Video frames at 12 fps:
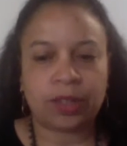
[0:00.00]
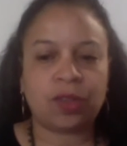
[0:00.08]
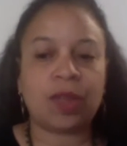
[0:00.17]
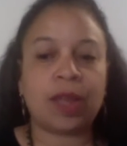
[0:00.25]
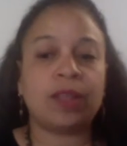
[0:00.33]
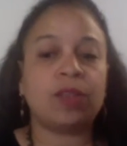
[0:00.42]
So
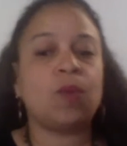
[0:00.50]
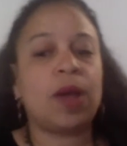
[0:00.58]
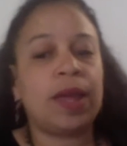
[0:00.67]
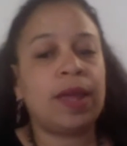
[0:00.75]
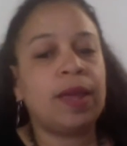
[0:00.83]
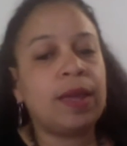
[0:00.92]
that's
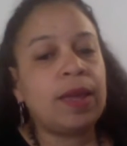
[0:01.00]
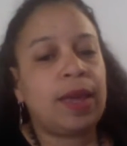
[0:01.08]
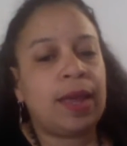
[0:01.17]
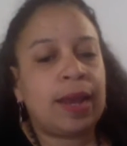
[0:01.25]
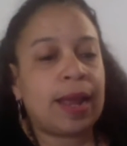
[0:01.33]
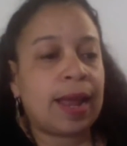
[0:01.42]
why
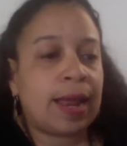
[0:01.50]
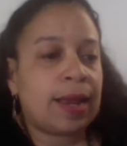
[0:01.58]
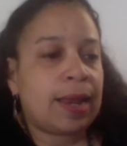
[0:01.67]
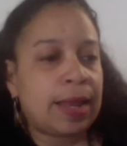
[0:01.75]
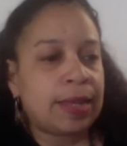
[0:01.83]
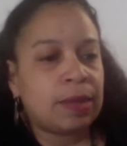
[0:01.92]
it
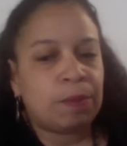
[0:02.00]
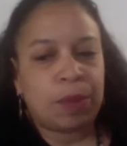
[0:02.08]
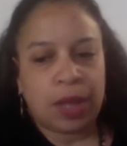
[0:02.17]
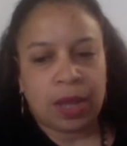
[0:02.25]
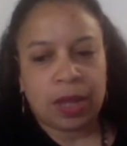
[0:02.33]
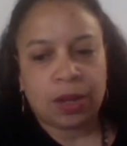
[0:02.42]
ends up
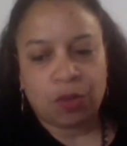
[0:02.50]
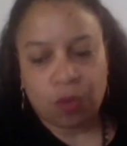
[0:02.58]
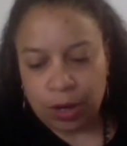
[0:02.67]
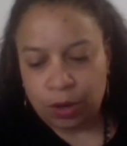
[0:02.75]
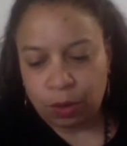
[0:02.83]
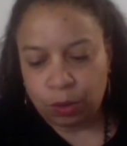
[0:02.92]
being a
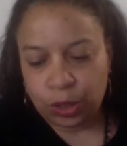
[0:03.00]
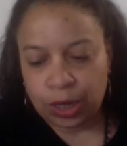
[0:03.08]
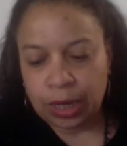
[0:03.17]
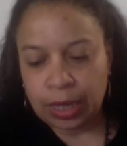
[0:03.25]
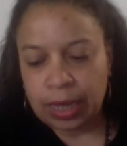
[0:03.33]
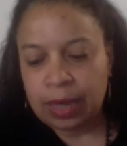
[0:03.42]
tridoshic.